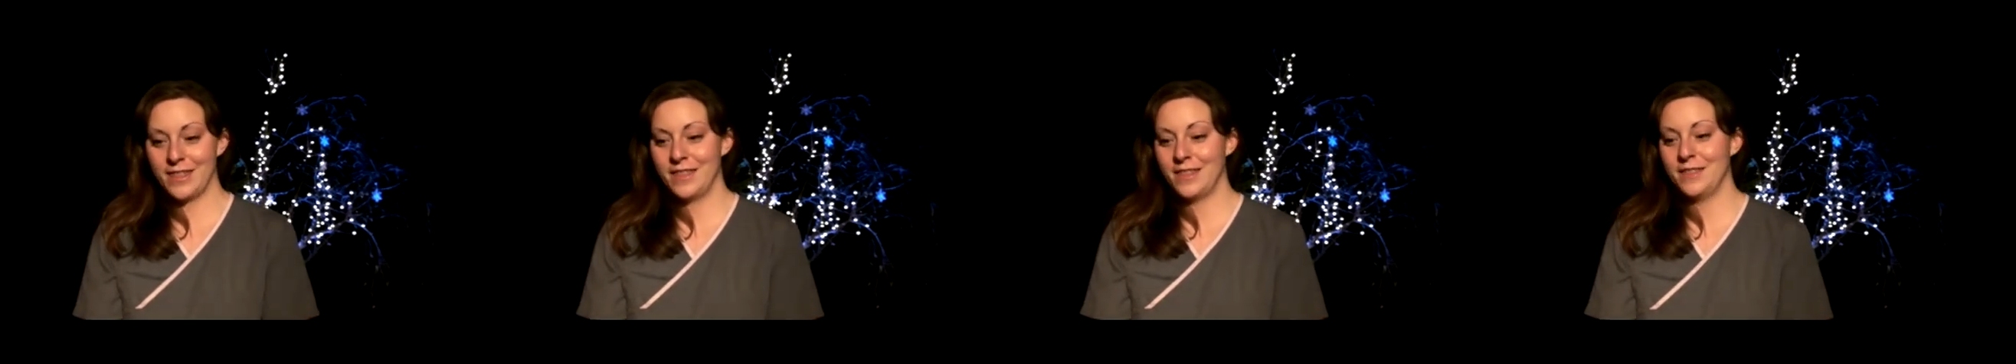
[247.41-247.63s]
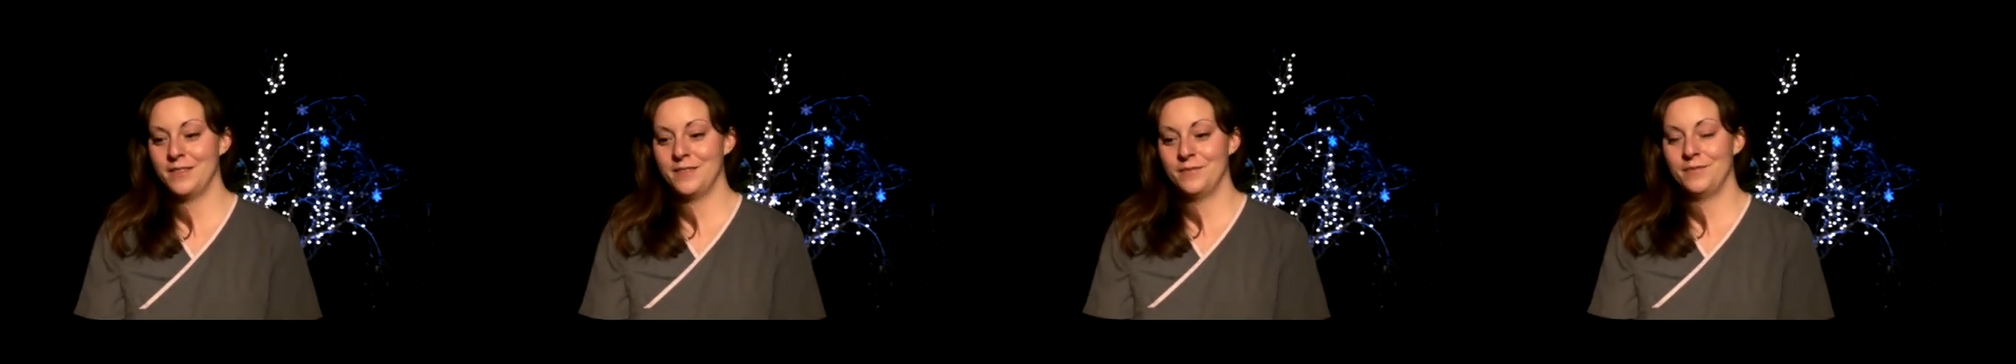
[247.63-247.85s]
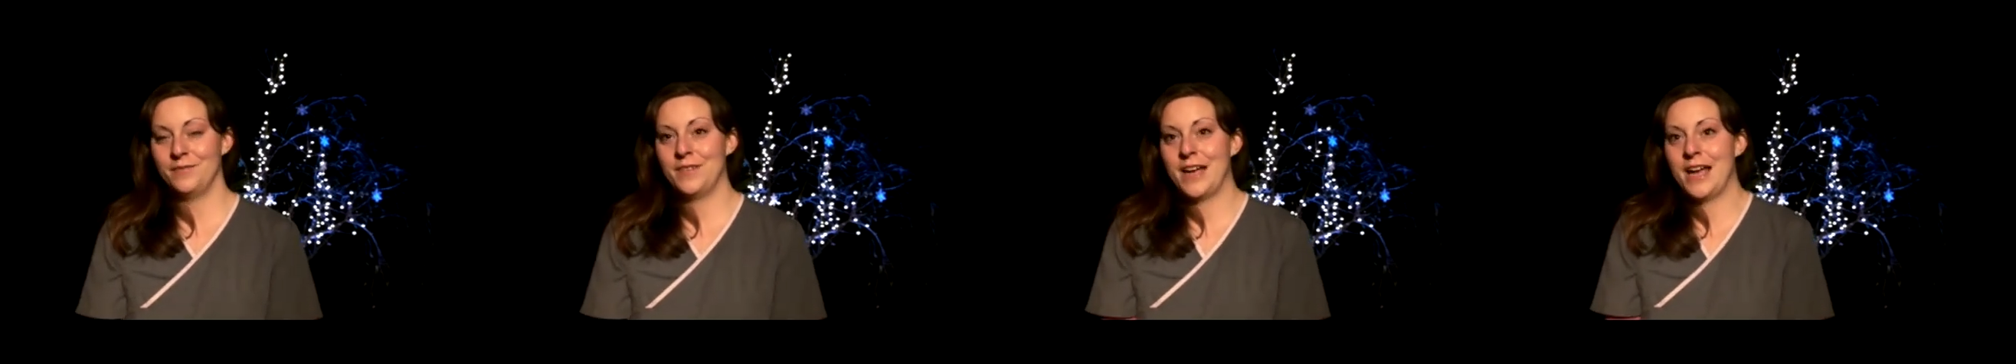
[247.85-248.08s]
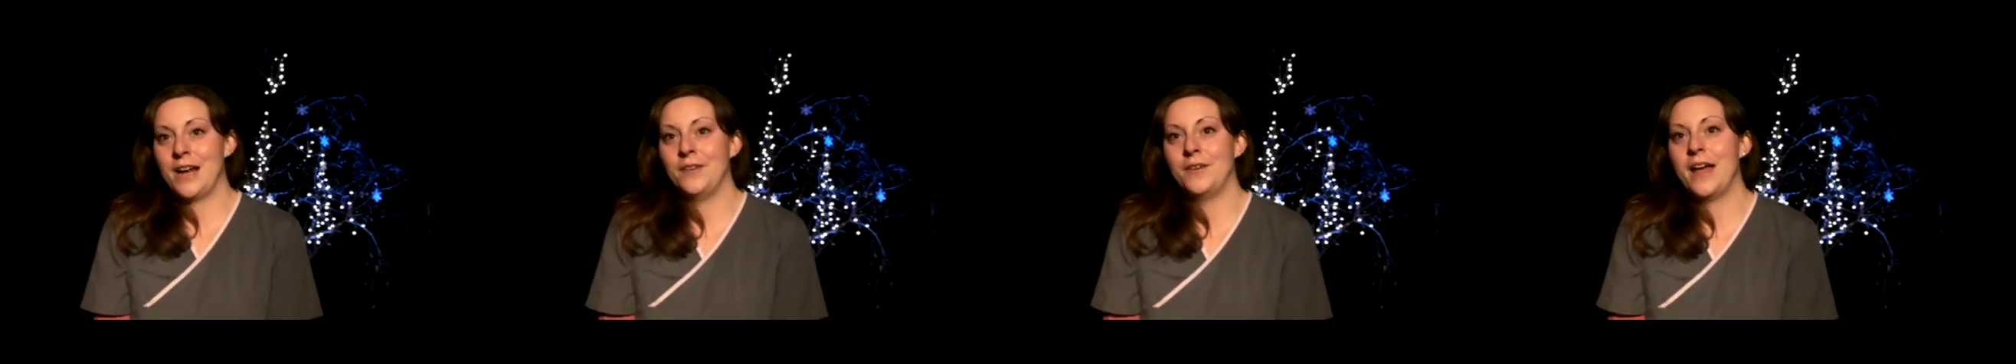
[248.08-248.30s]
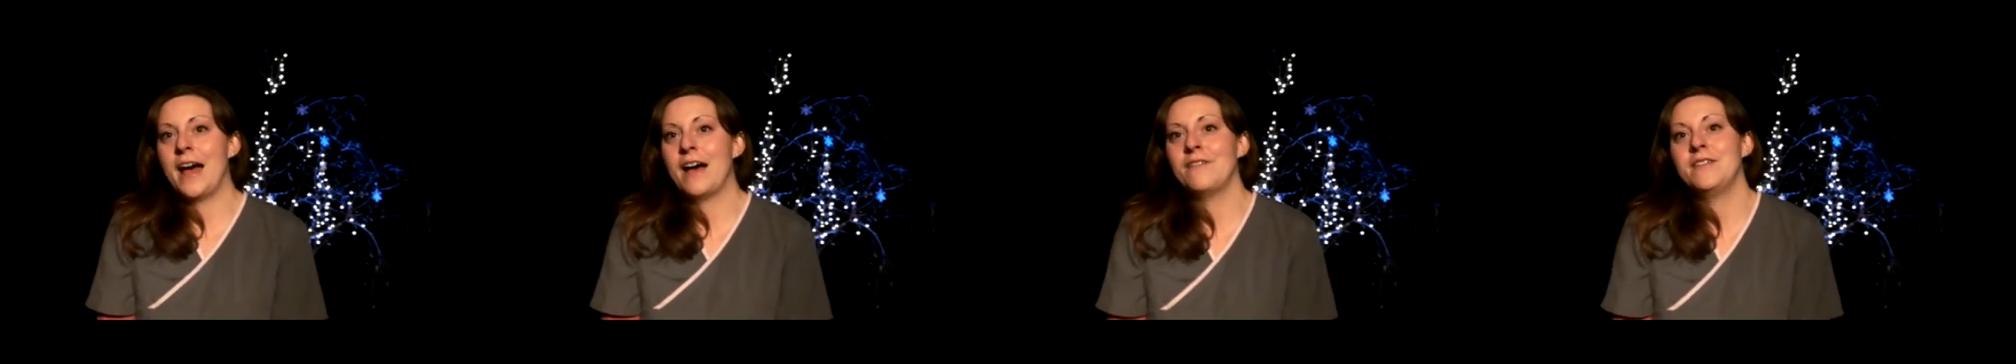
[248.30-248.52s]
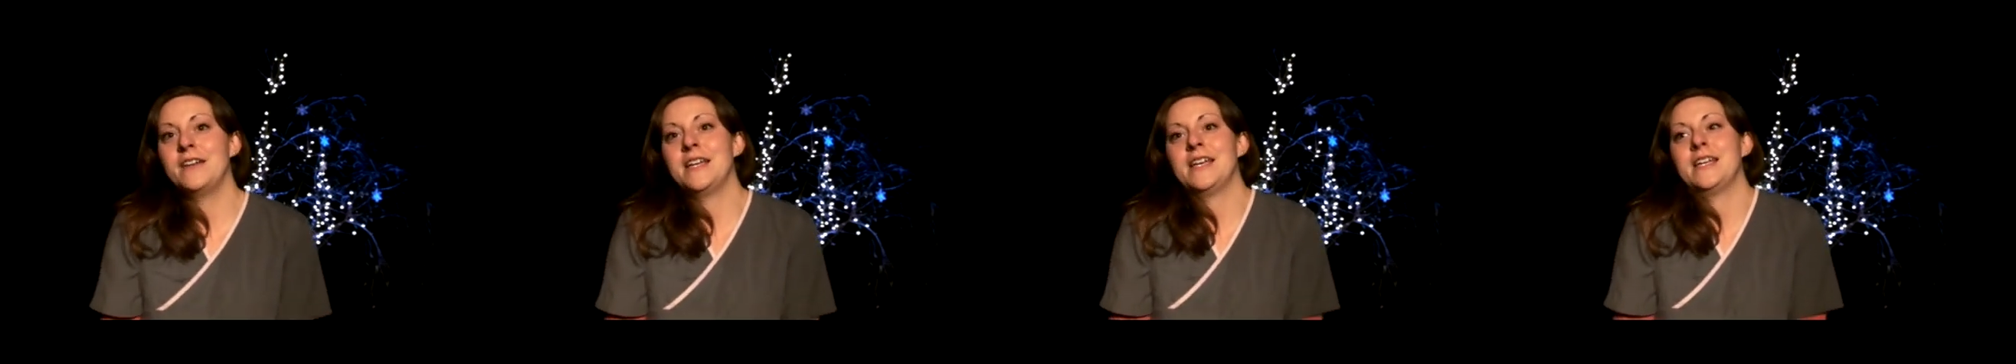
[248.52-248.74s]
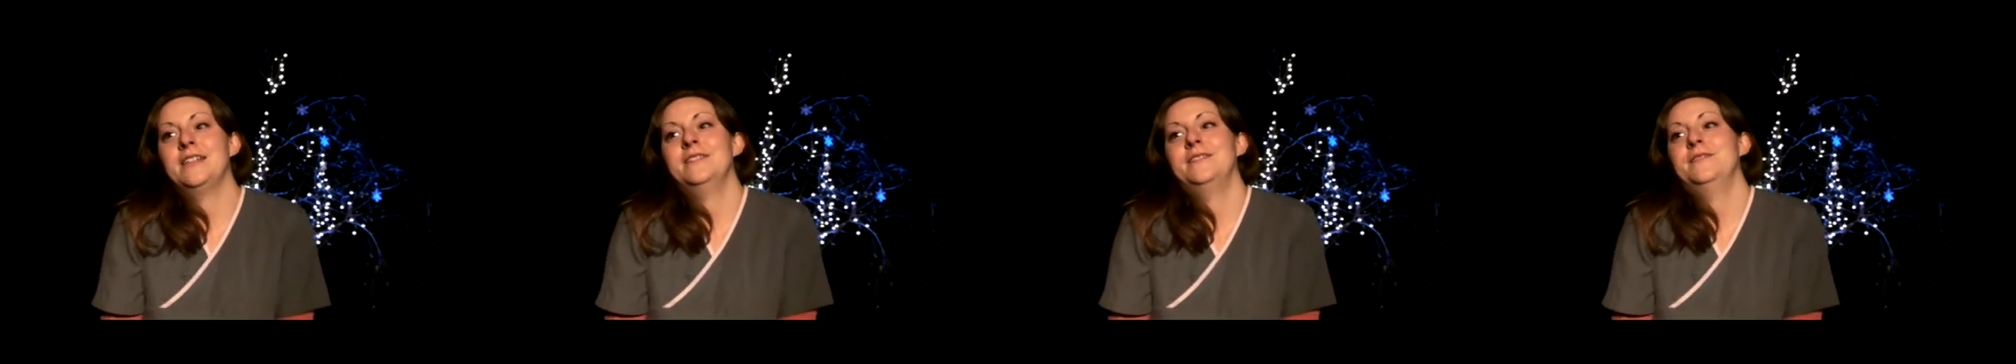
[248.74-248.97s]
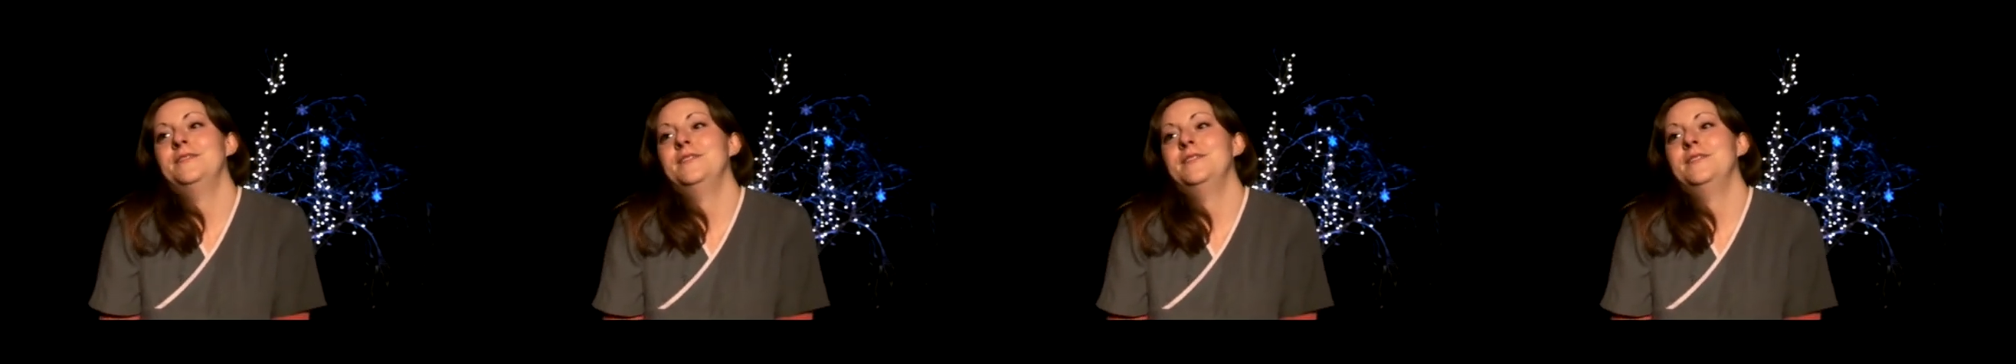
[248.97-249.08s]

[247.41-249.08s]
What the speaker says: I don't have any